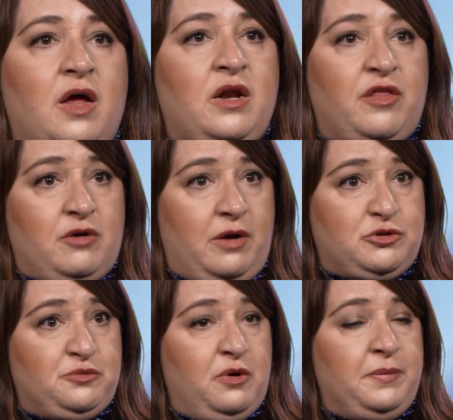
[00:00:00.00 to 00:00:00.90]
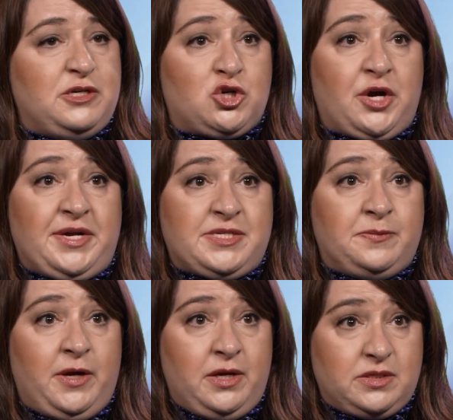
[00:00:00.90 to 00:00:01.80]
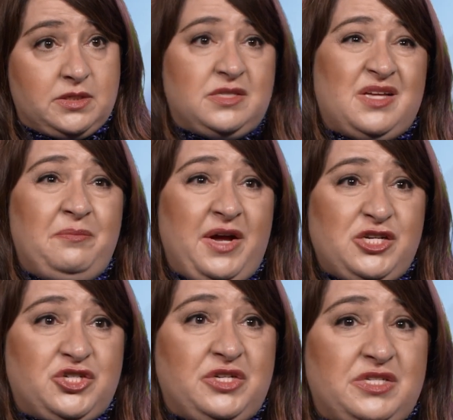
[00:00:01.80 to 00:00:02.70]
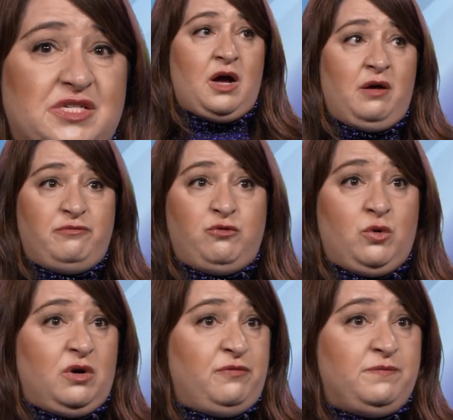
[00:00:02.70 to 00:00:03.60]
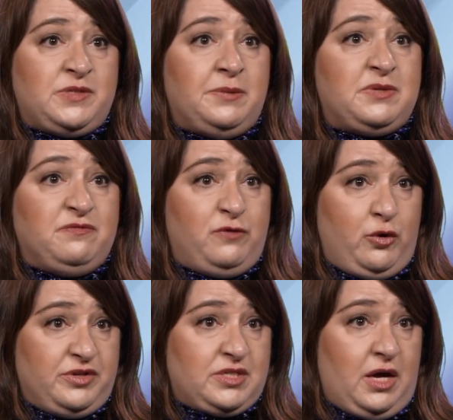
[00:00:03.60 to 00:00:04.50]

Another option would be transplant. Some patients opt for symptom-focused